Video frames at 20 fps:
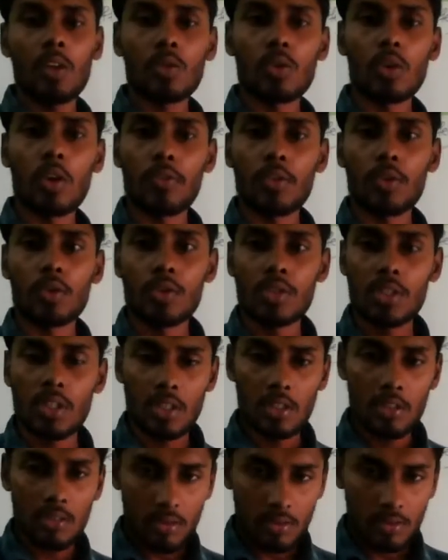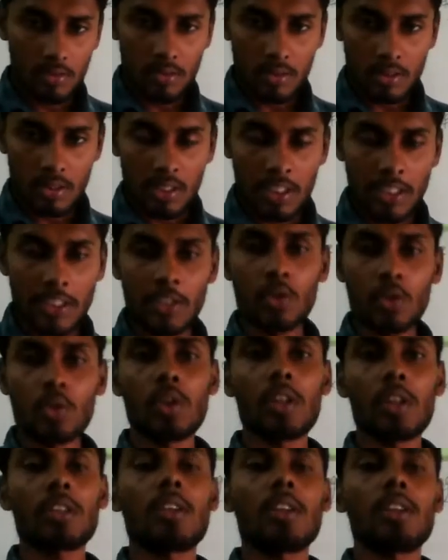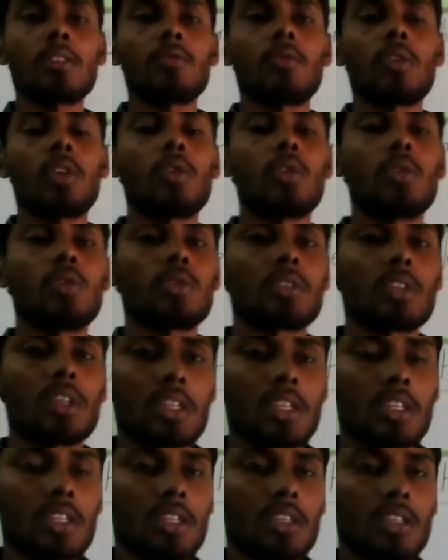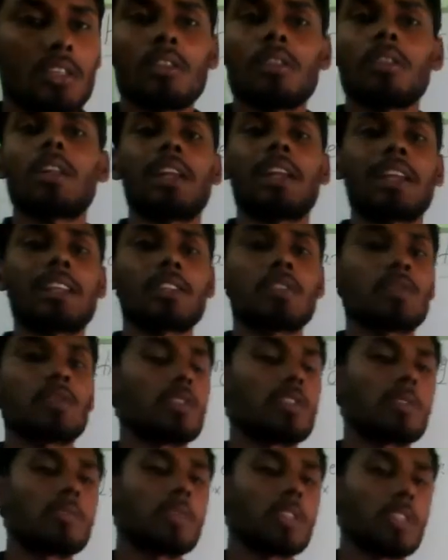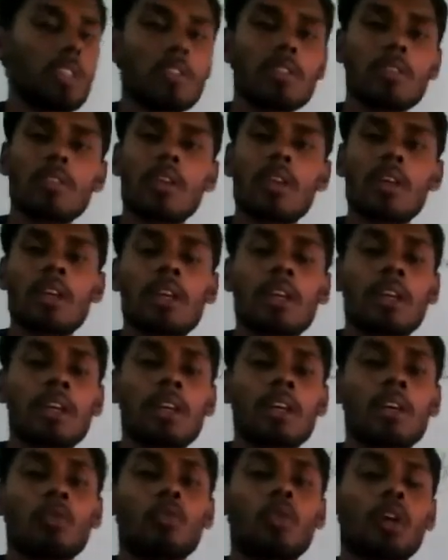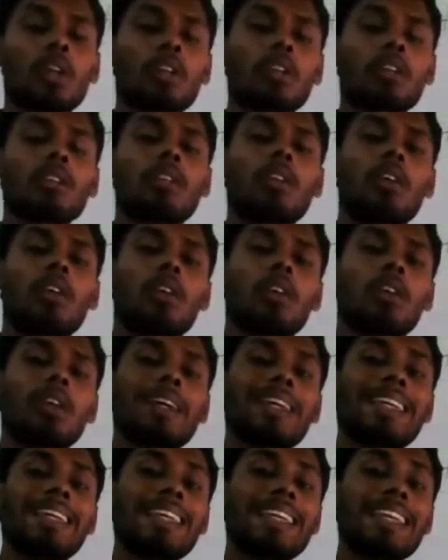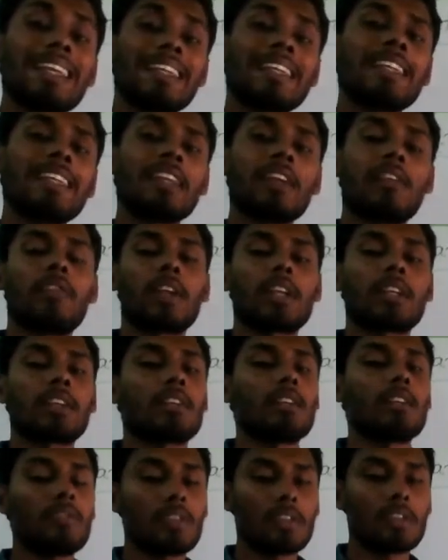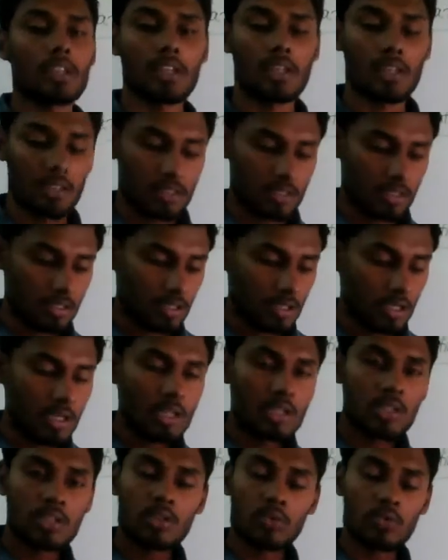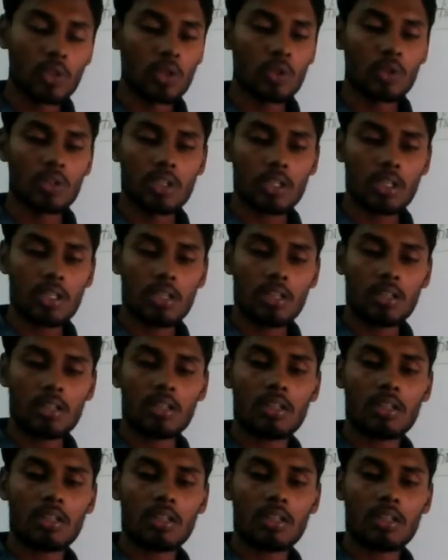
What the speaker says: Good afternoon, children. In today's class, we are going to study the next concept is what are the heating effect of current. So we know that